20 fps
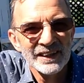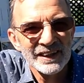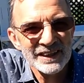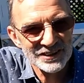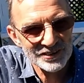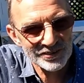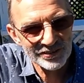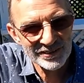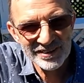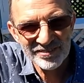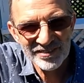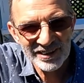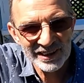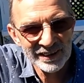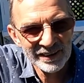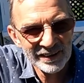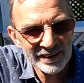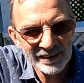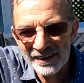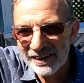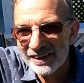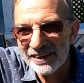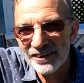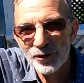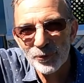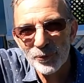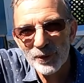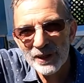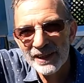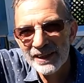Gets rid of it out
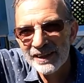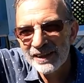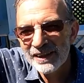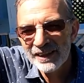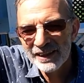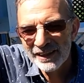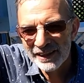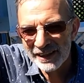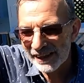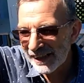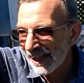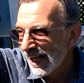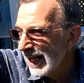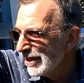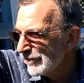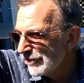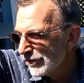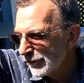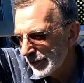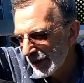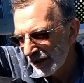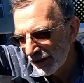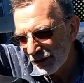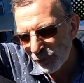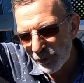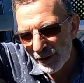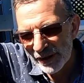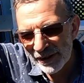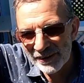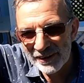of the way. It came from
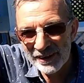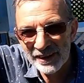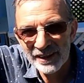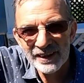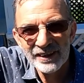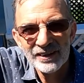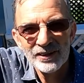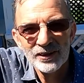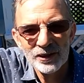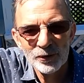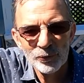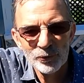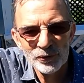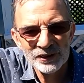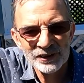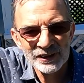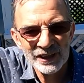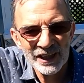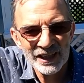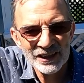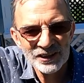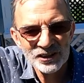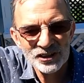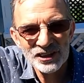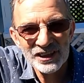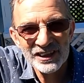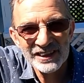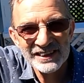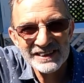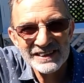under where the wooden garden
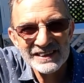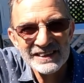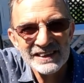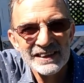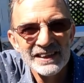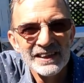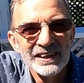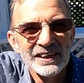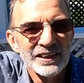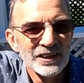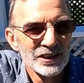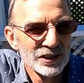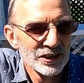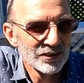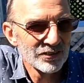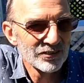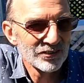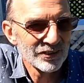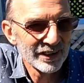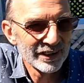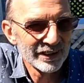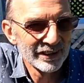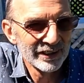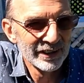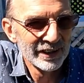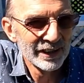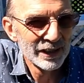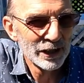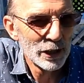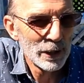shed is,
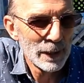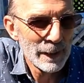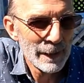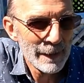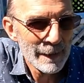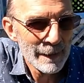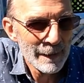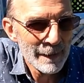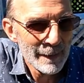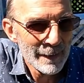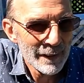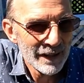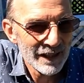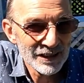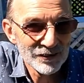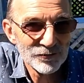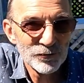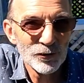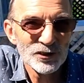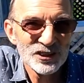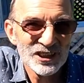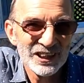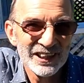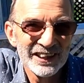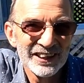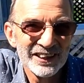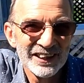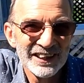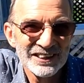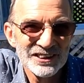so
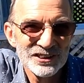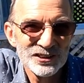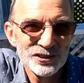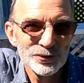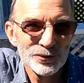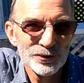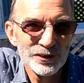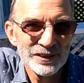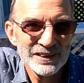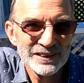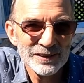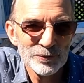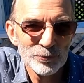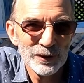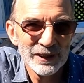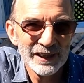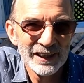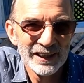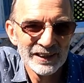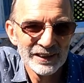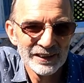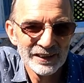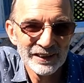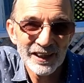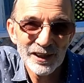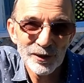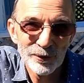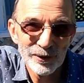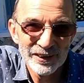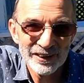unfortunately I had to store it somewhere
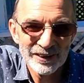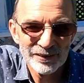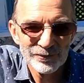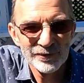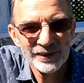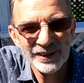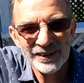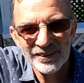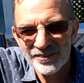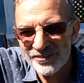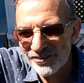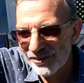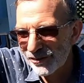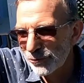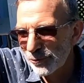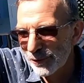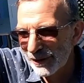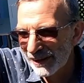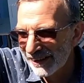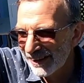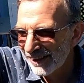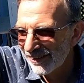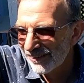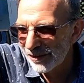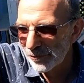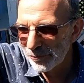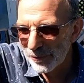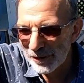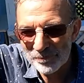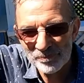lower than where it was ultimately
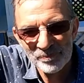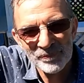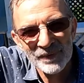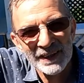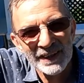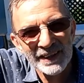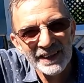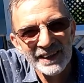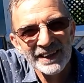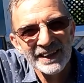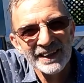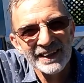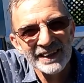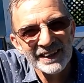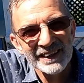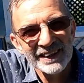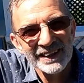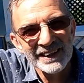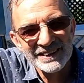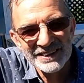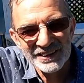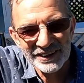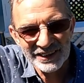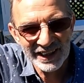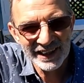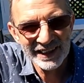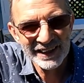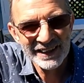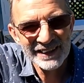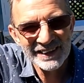going, but that's
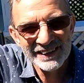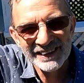okay.